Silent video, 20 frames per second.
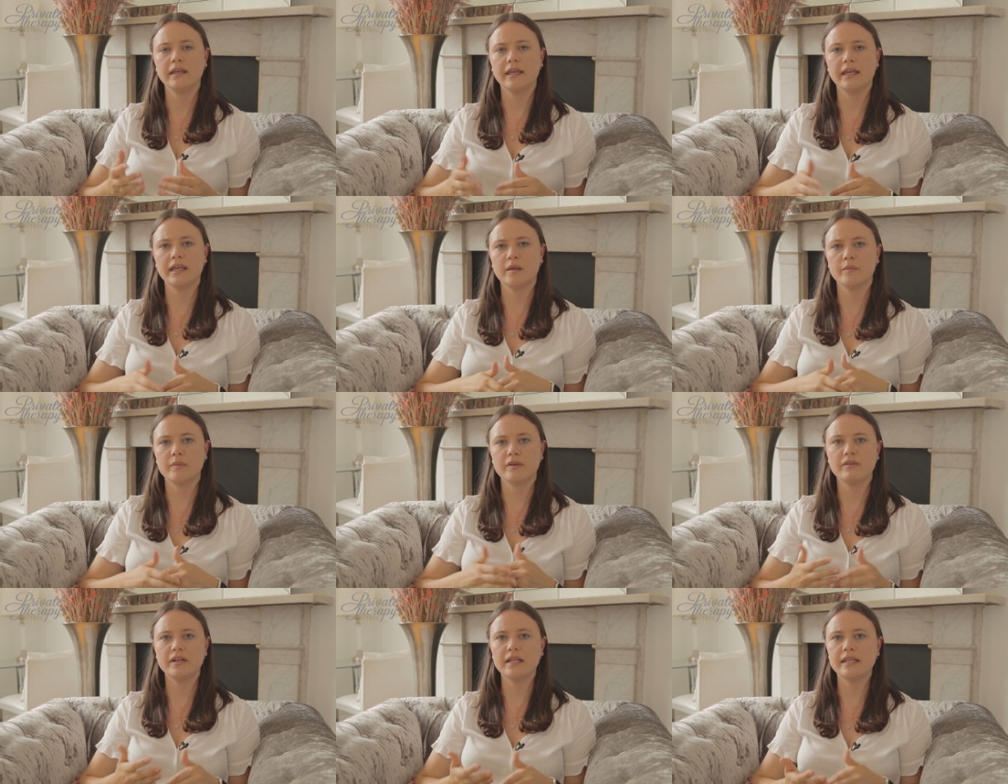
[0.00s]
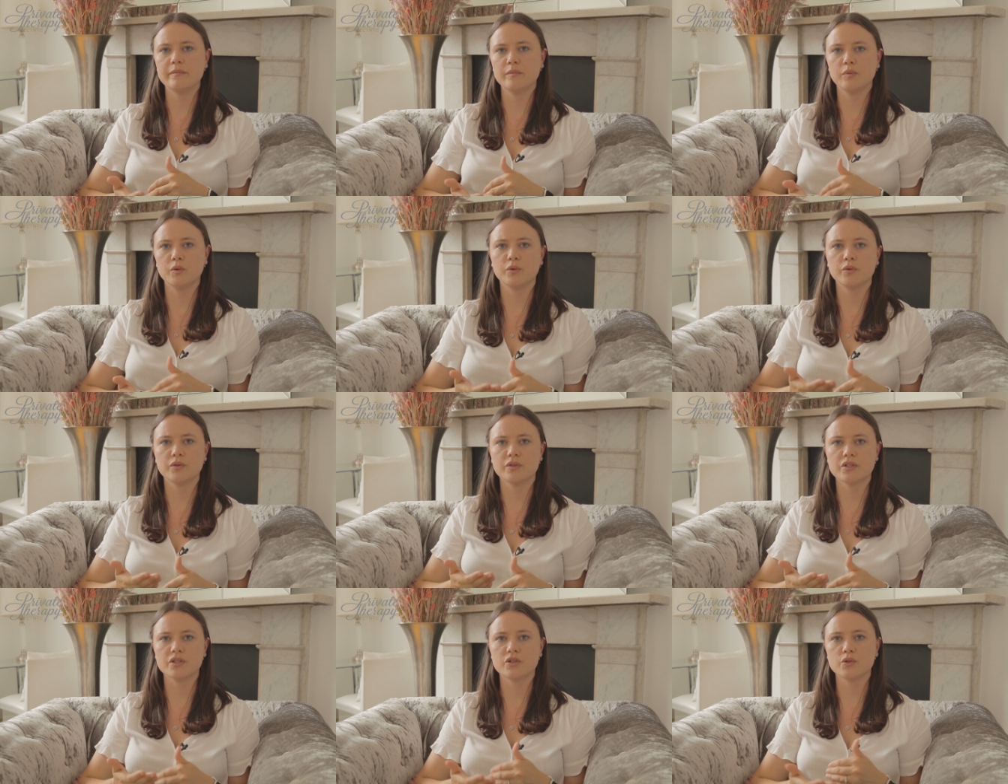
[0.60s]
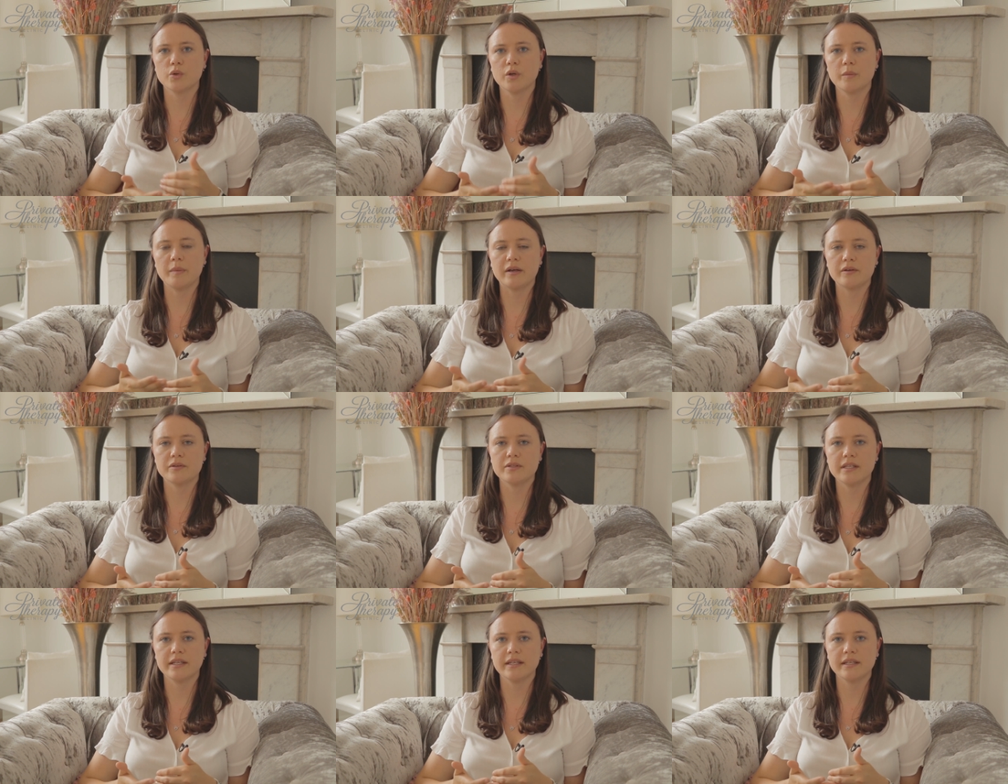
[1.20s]
it can be really important to talk
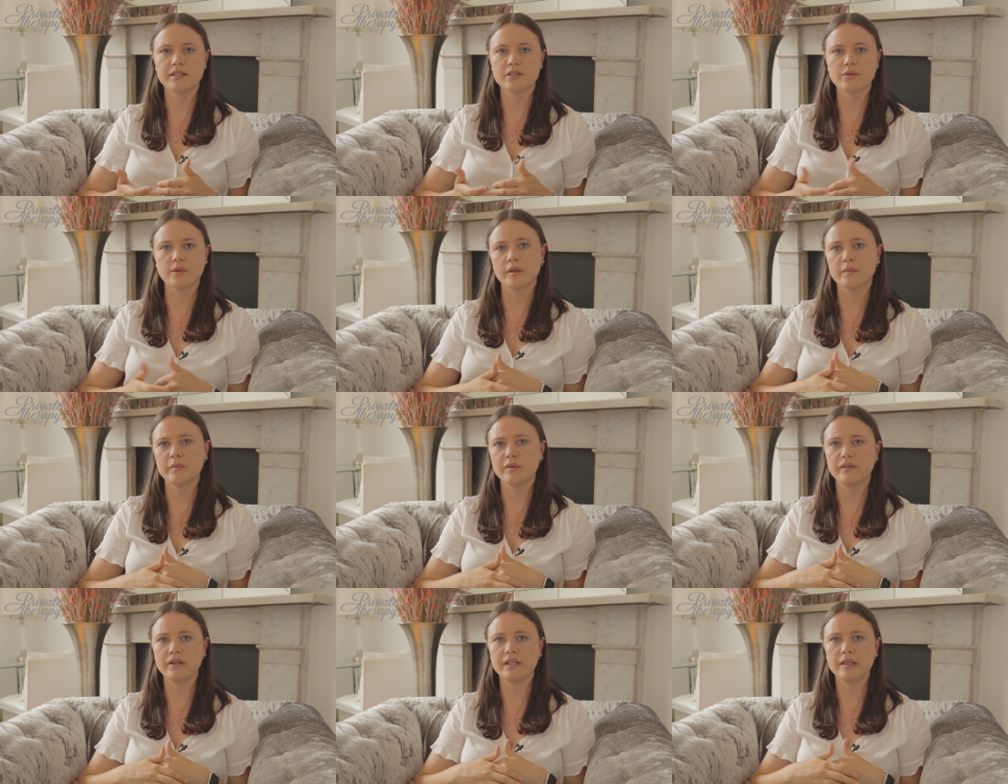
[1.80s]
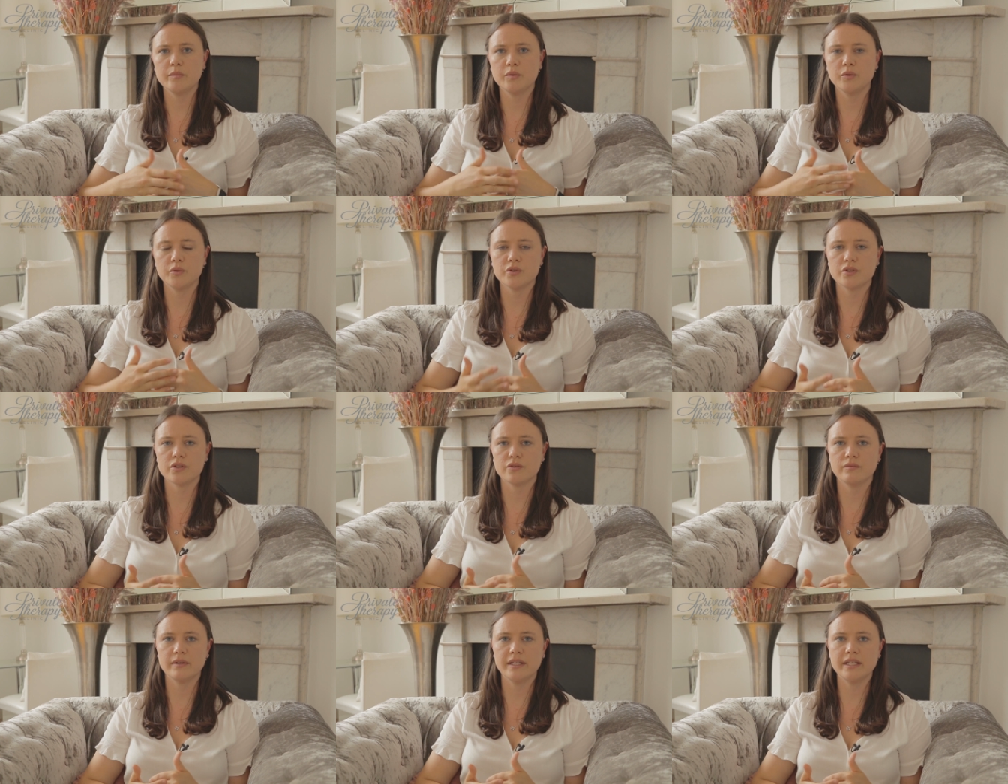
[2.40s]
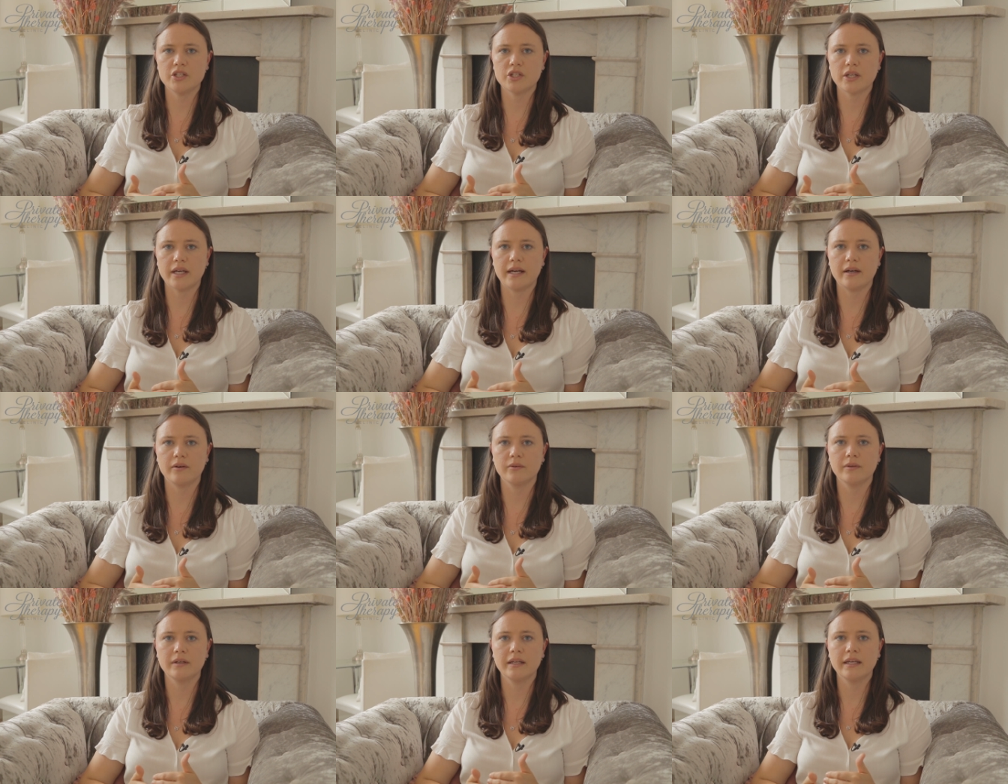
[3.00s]
about it. So it can be really important to reach
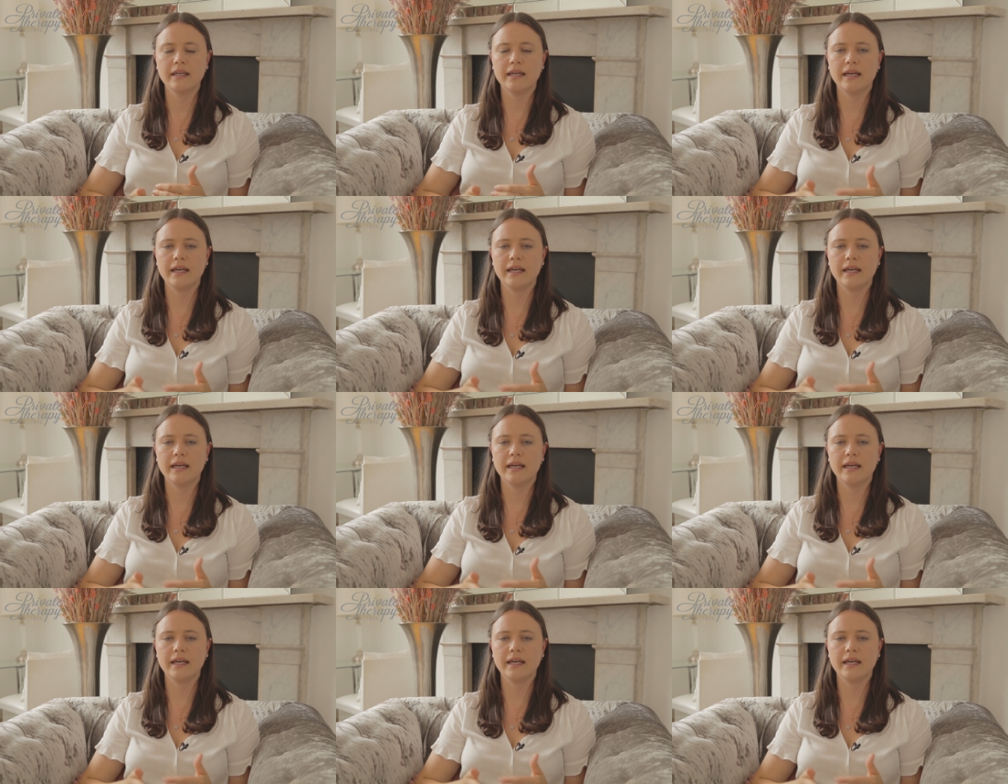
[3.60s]
out.